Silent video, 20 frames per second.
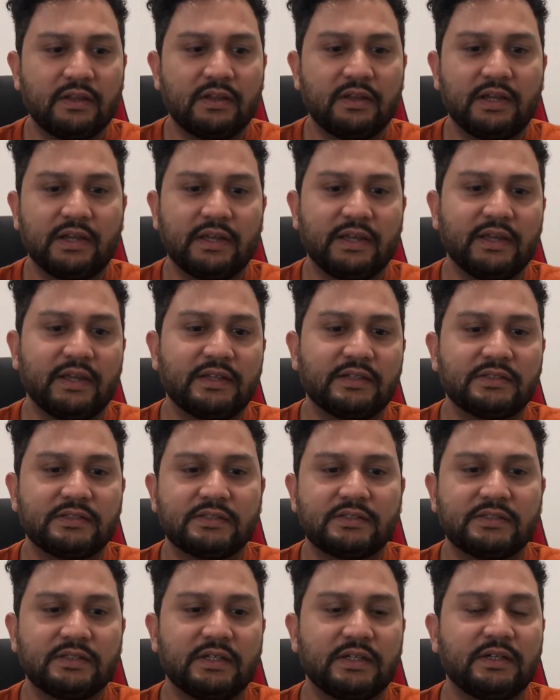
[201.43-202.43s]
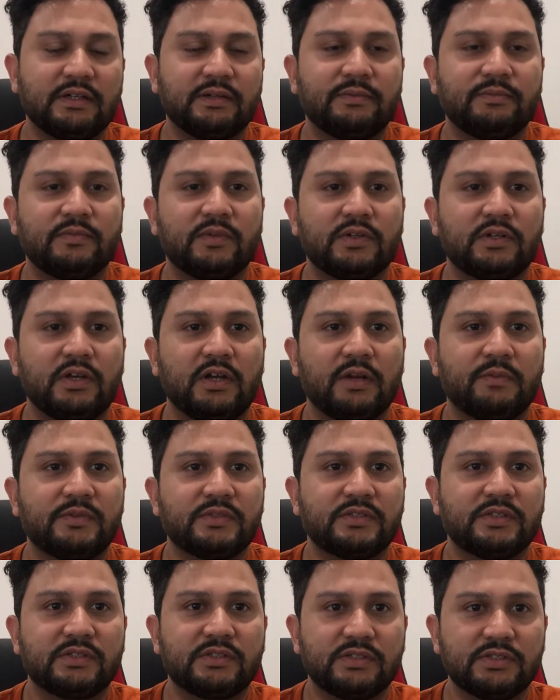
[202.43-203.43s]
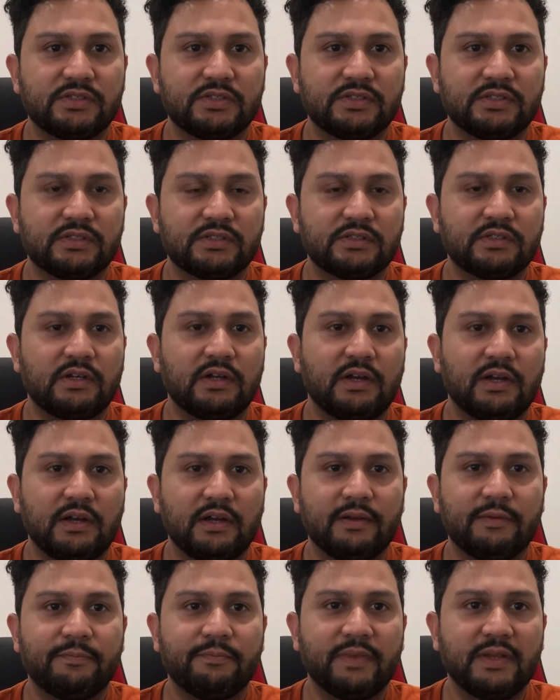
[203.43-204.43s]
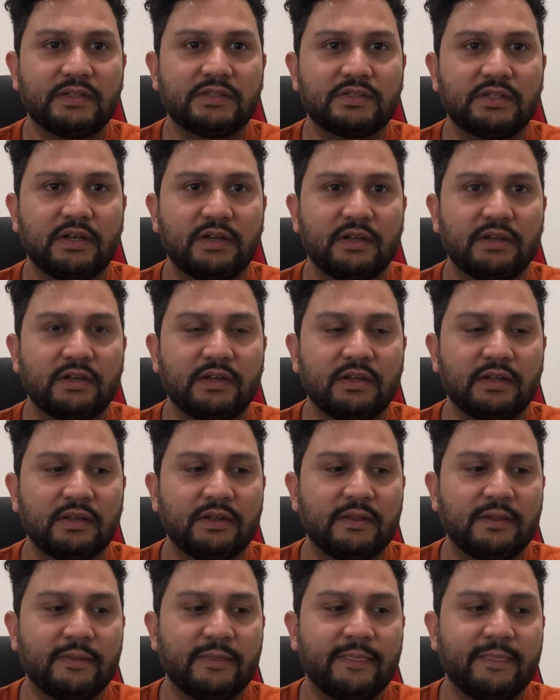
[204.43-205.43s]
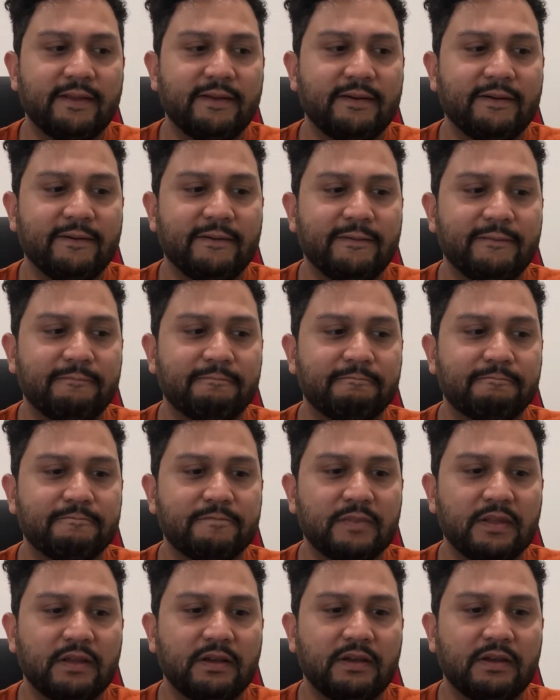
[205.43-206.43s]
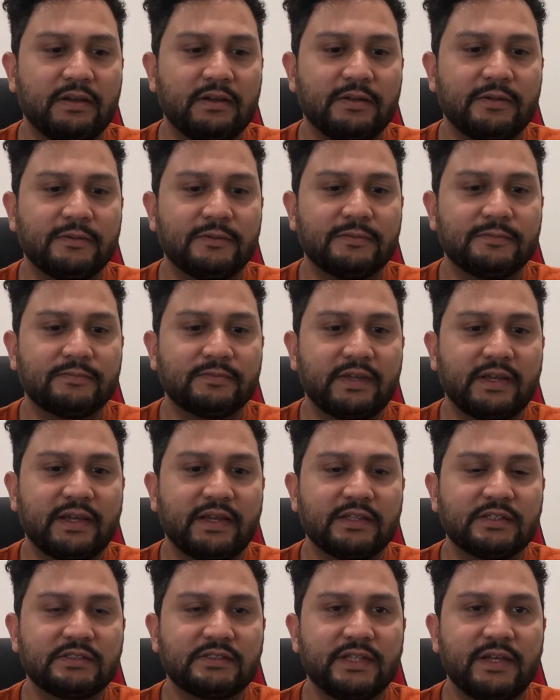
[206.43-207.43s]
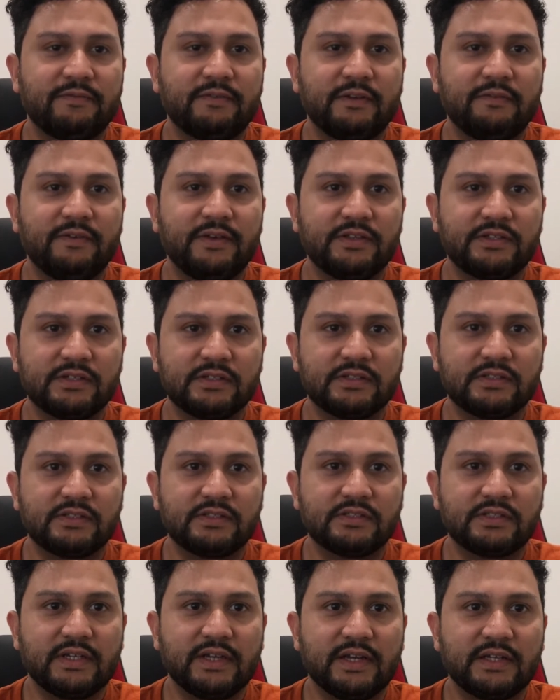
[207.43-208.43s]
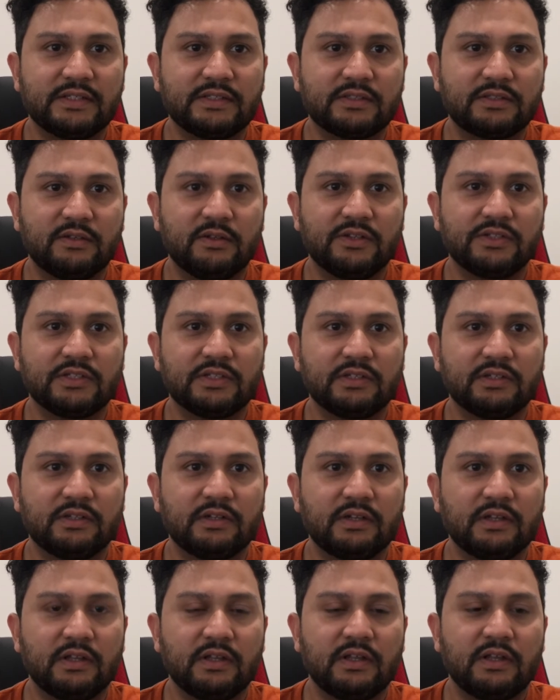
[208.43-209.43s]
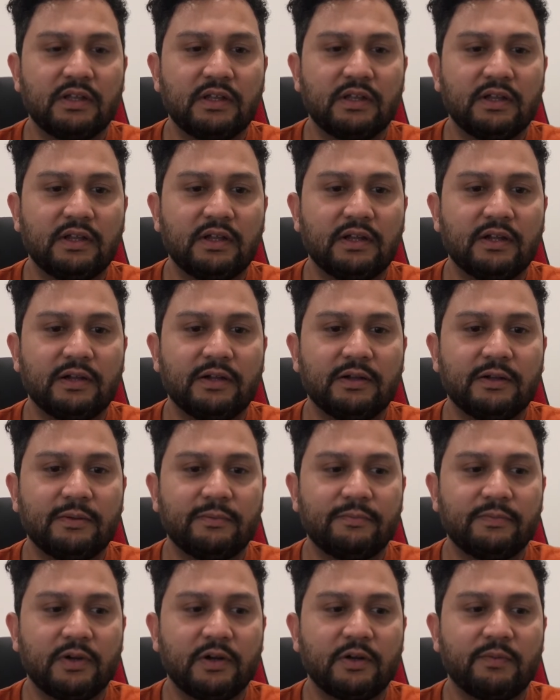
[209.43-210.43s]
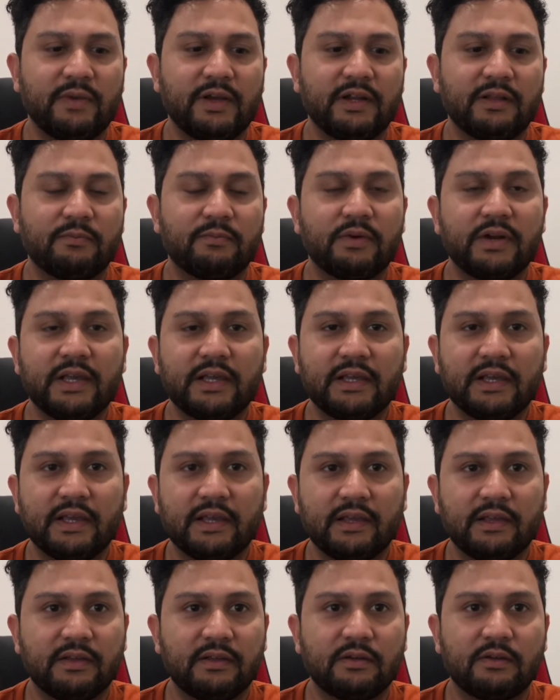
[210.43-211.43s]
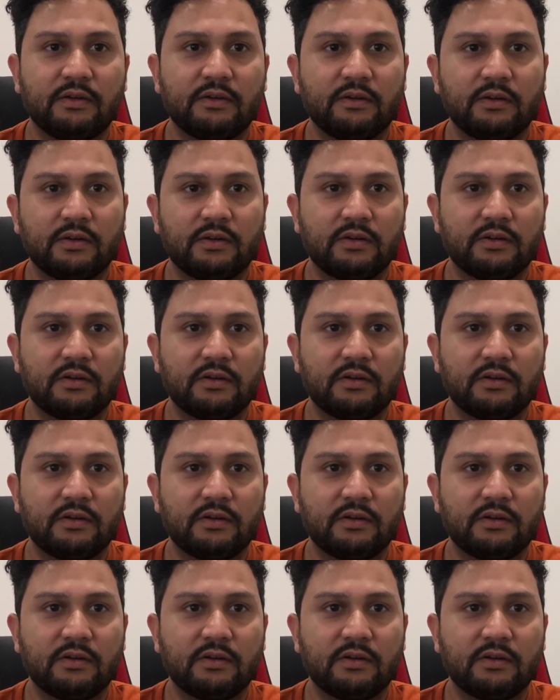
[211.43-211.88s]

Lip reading: I guess, autonomous decisions based on I guess safety features such as collision, automatic braking, or